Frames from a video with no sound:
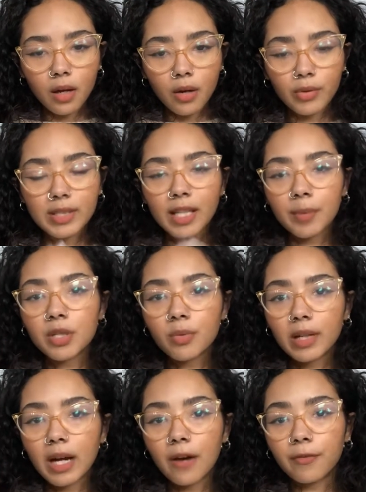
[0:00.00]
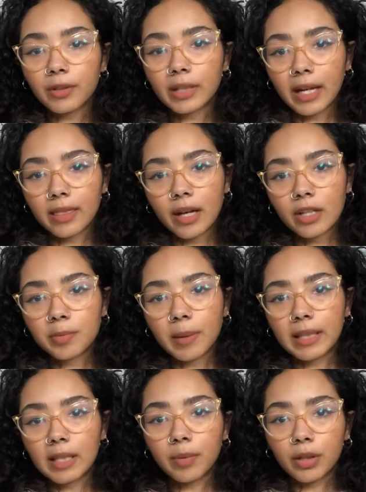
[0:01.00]
reception we got for Ninth House by
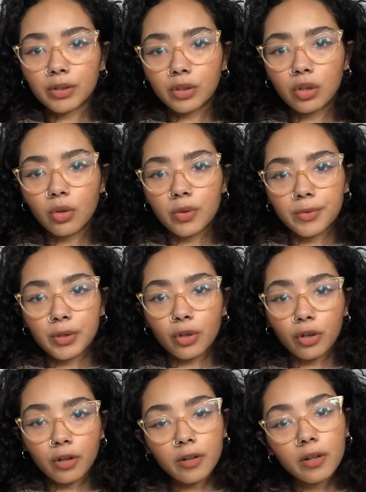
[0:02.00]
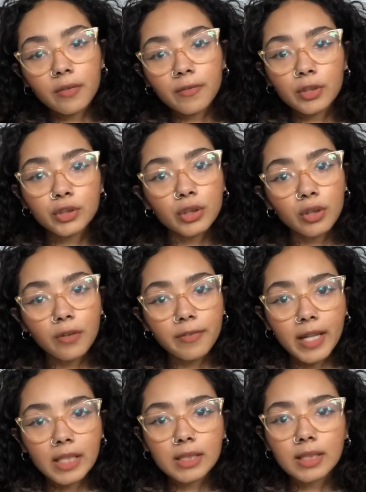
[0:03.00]
Leigh Bardugo, which was her first adult
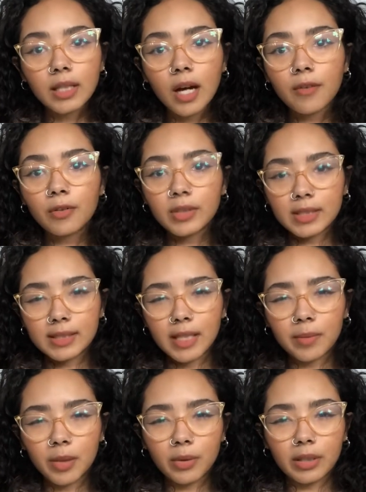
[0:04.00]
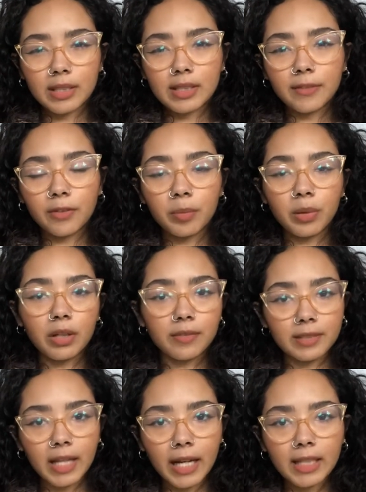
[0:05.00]
fantasy novel, is the same thing we're going to see for Book of
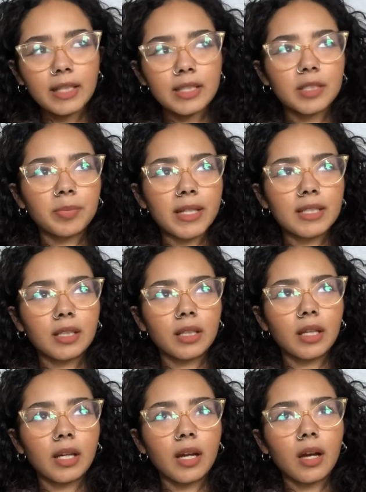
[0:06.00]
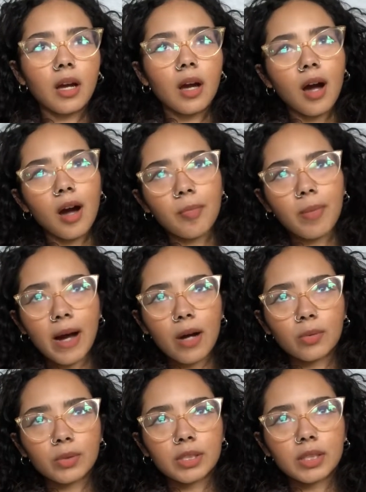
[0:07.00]
Night. This is basically
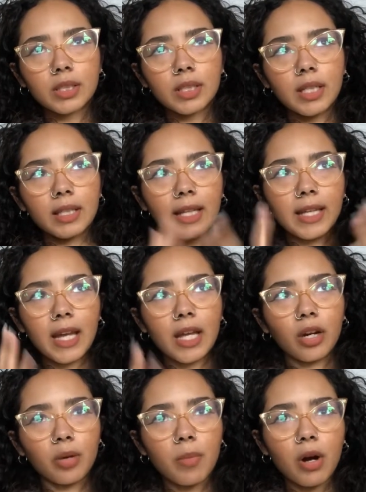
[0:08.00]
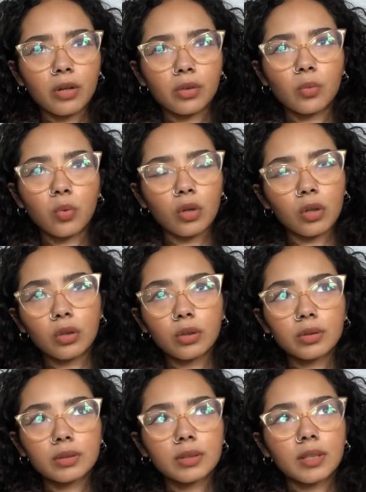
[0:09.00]
about, like, in our modern world